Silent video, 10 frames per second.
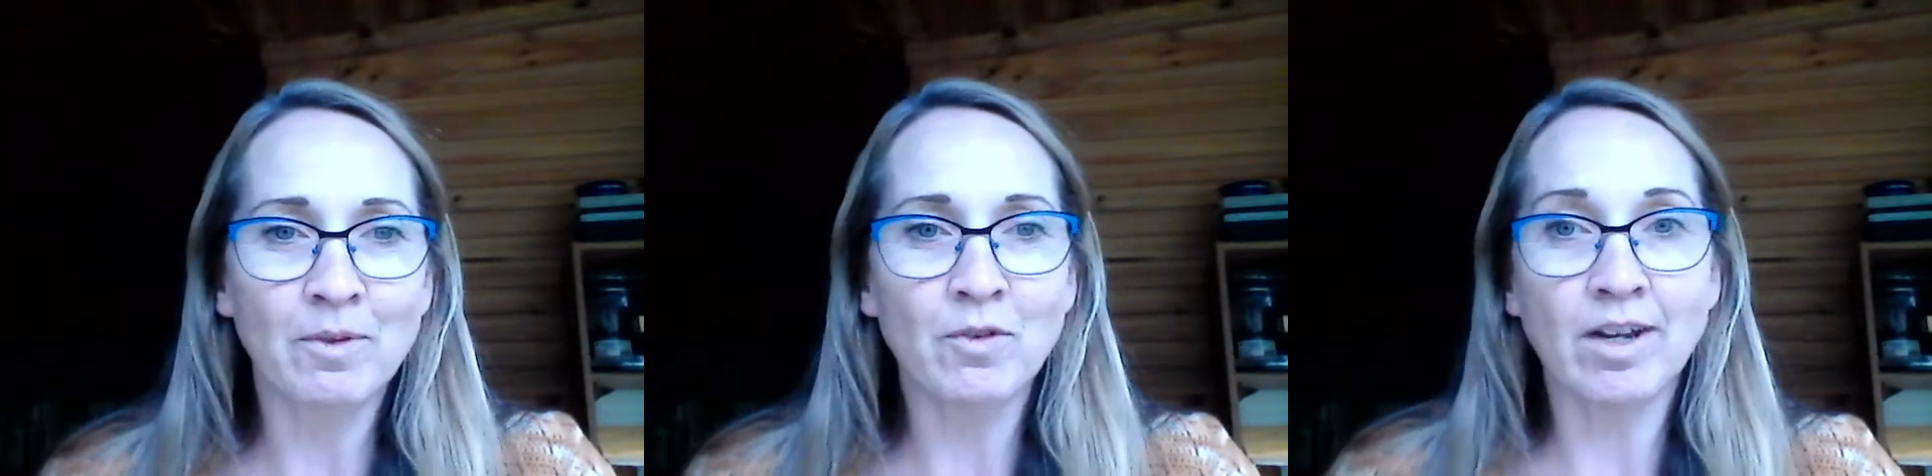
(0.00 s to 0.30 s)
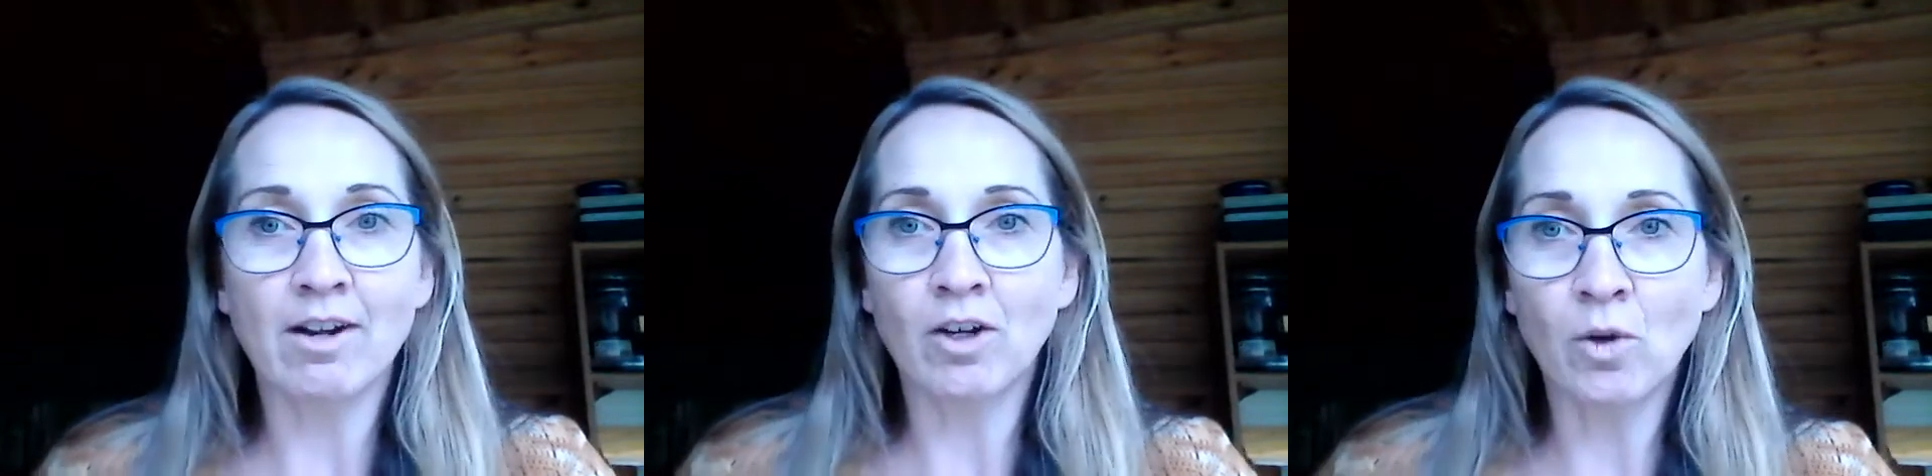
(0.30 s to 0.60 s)
we've got
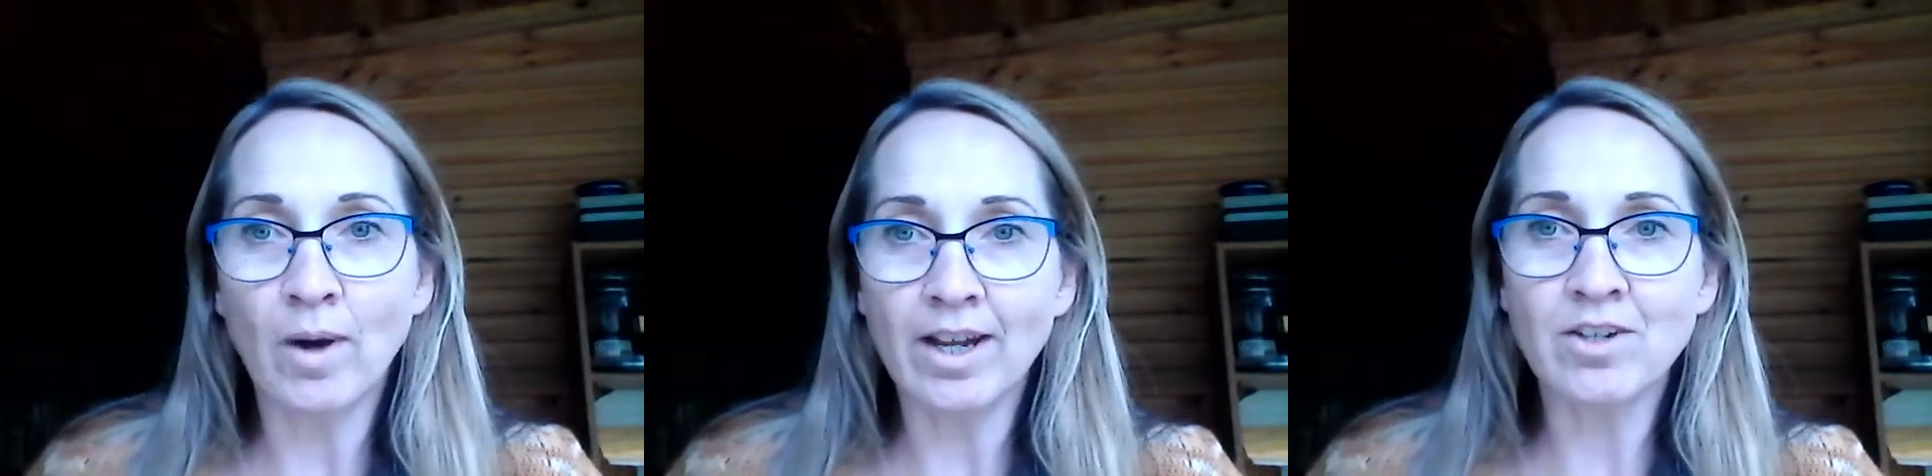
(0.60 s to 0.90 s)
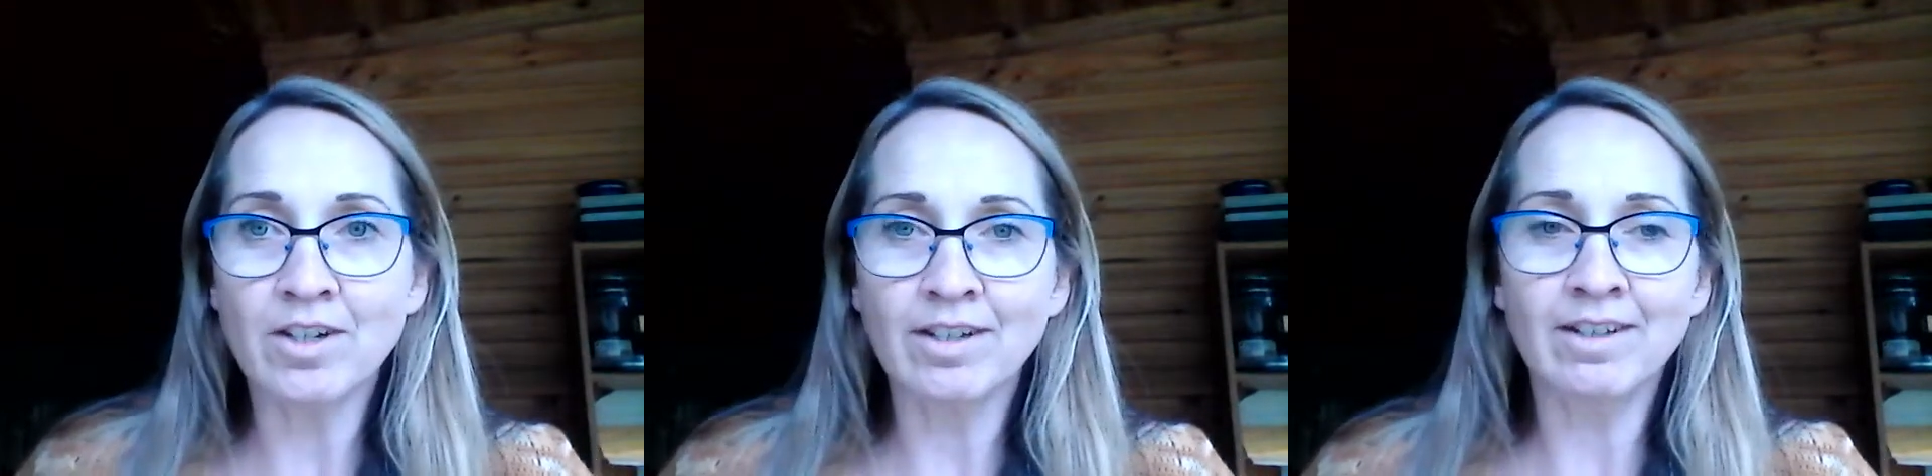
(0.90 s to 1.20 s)
our
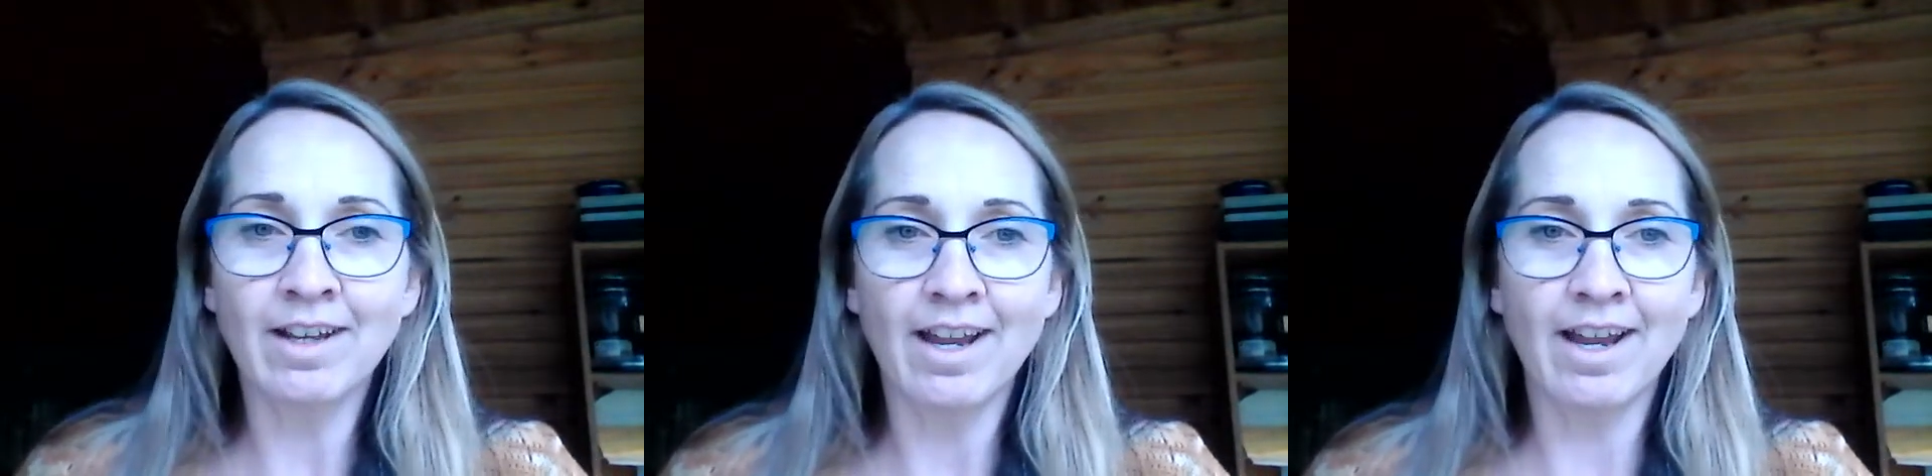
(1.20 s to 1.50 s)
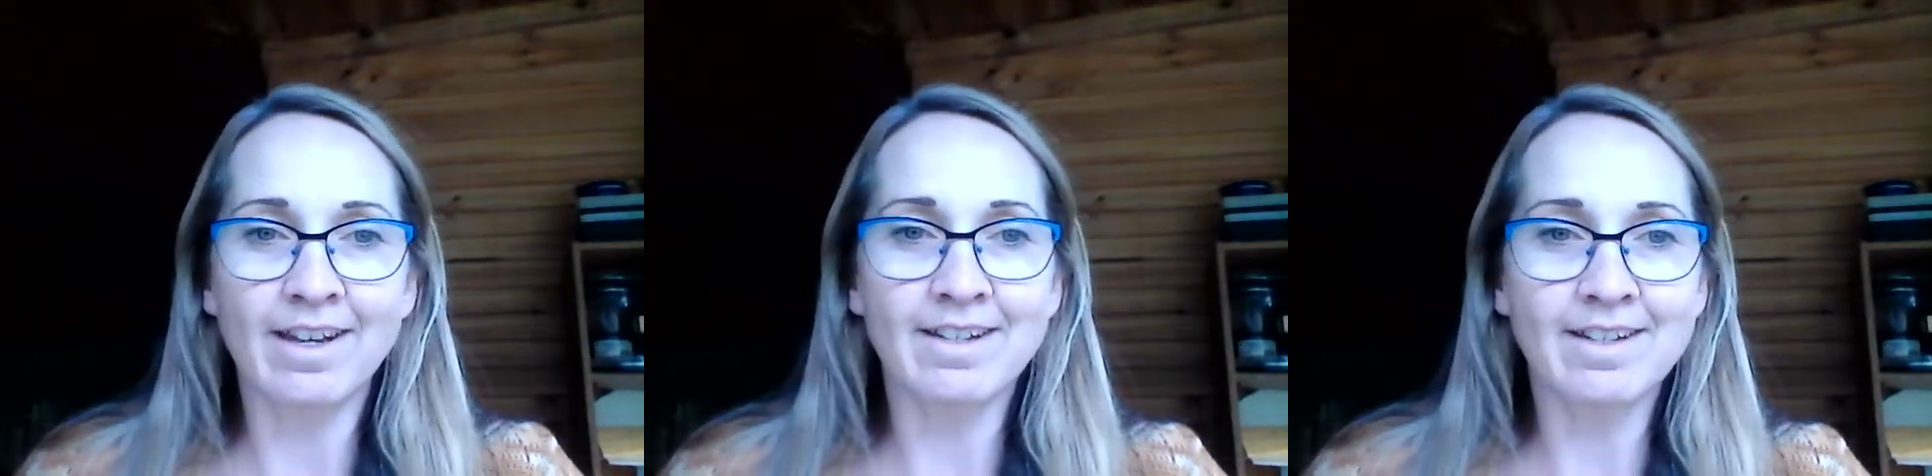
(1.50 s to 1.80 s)
equation,
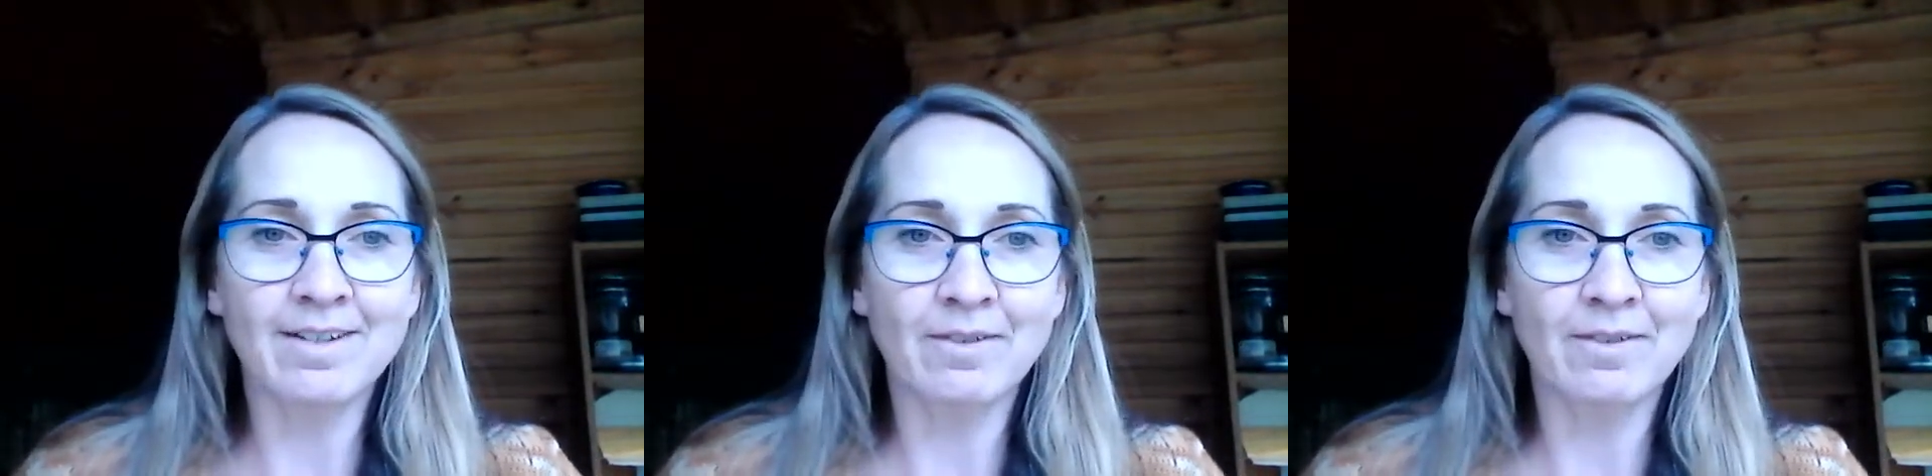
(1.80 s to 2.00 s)
and